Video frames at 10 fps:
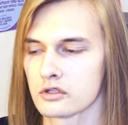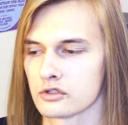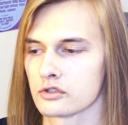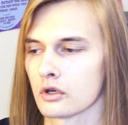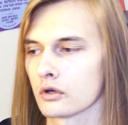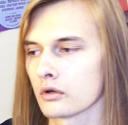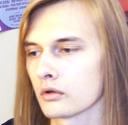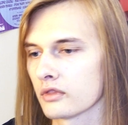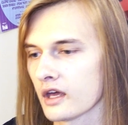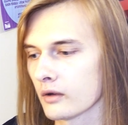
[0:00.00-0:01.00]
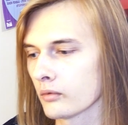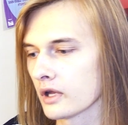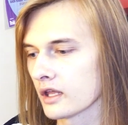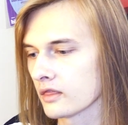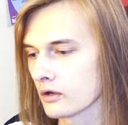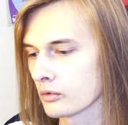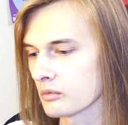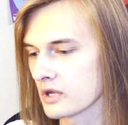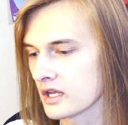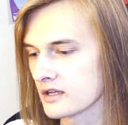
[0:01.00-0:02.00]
So that way there would be